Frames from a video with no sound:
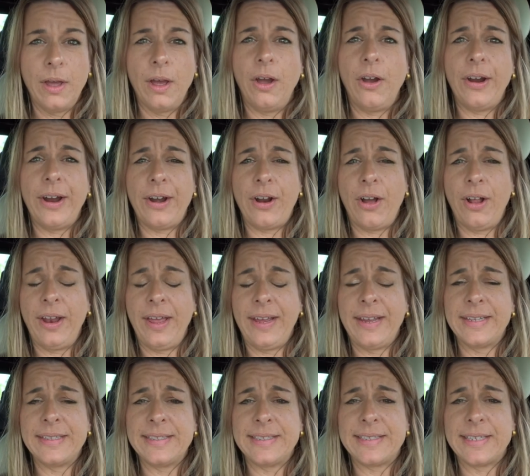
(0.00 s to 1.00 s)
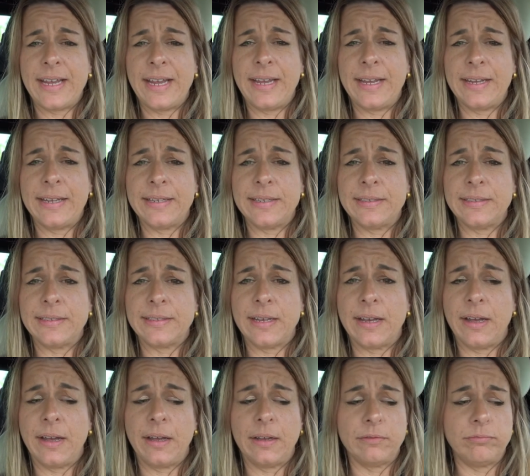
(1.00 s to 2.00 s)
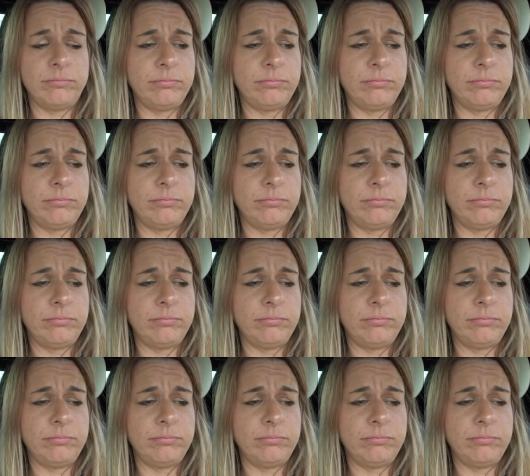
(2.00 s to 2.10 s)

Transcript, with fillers: All right, all I can say is uh,